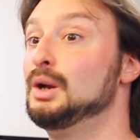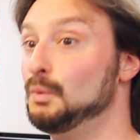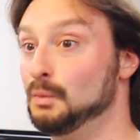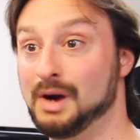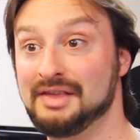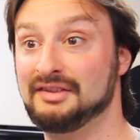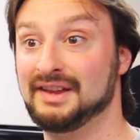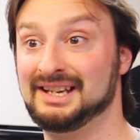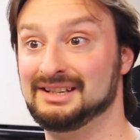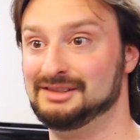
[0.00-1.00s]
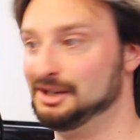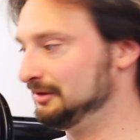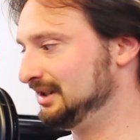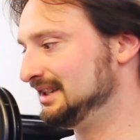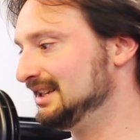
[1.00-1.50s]
One thing you
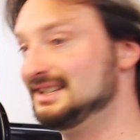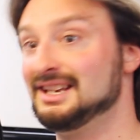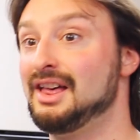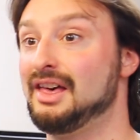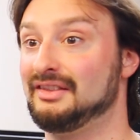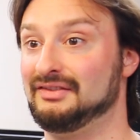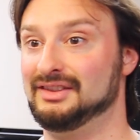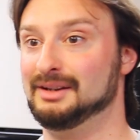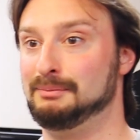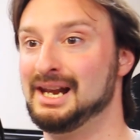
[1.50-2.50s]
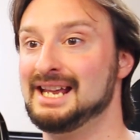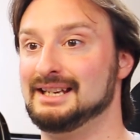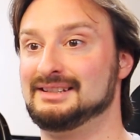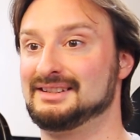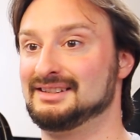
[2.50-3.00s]
notice is the
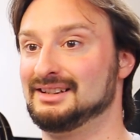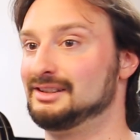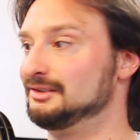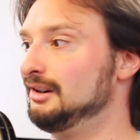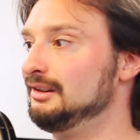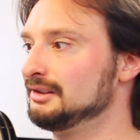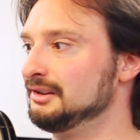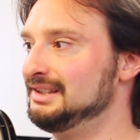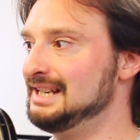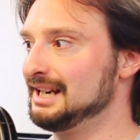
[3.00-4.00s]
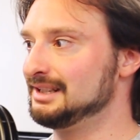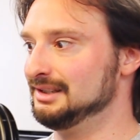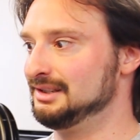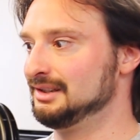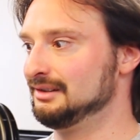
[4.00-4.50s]
blades are all
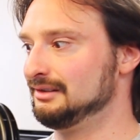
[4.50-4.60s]
connected